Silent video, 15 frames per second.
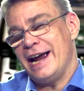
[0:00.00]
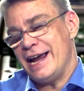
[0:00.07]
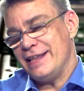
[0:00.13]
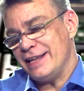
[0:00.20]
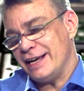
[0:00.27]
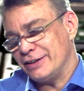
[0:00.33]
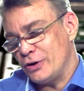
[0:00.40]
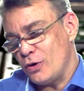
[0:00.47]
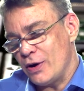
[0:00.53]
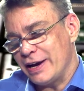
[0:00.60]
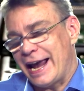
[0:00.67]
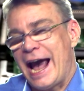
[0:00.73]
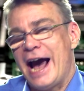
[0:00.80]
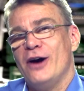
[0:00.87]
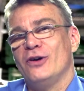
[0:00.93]
and then
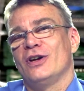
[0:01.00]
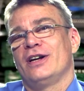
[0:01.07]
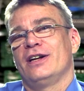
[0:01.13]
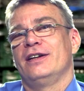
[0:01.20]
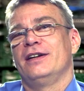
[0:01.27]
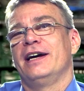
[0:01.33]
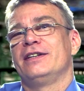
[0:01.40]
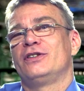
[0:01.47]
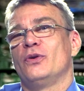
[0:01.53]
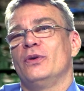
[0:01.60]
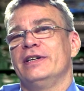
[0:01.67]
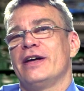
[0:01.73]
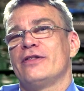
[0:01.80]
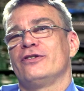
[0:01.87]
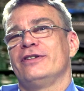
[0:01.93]
going out on to
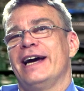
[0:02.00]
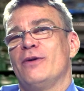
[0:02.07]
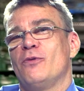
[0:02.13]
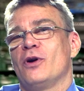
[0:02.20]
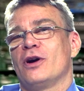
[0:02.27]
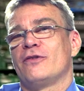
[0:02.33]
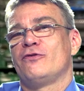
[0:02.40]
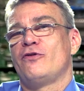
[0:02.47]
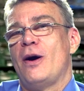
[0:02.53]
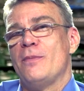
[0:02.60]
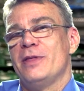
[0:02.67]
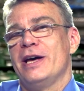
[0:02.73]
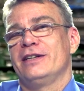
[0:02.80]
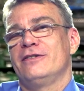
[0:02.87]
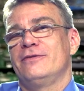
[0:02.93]
another network from
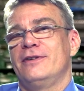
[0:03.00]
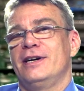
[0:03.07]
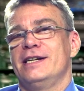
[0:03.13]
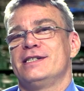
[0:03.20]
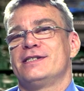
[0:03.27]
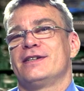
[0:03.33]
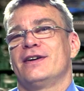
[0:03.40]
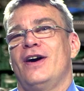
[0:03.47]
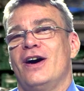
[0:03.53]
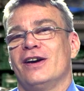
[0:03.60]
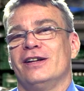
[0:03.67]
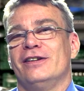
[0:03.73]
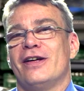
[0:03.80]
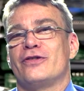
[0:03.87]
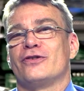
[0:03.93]
that device on
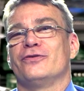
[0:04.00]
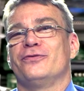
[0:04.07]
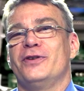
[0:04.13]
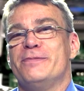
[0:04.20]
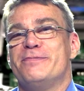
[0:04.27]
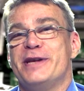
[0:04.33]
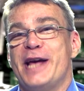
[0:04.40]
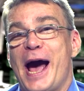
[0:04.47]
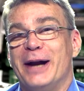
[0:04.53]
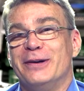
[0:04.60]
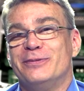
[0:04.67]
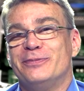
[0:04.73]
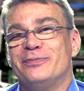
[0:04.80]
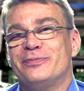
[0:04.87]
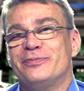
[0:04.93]
another VPN.
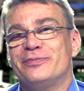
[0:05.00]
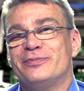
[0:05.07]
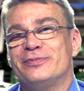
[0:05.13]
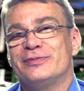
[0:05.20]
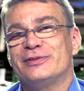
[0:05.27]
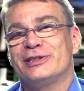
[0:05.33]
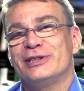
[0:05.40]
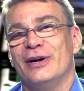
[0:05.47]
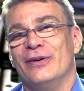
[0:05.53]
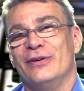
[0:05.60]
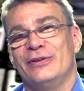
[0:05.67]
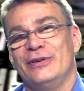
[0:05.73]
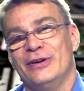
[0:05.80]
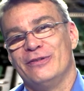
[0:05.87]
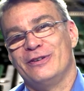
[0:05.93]
So
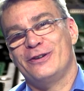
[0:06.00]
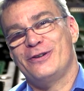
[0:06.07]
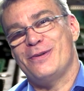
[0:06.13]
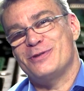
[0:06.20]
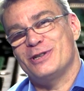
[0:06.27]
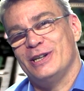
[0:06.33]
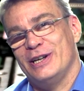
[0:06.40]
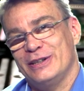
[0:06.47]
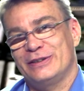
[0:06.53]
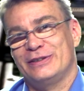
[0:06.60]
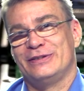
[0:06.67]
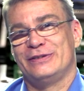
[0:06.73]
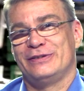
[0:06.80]
you have encryption in,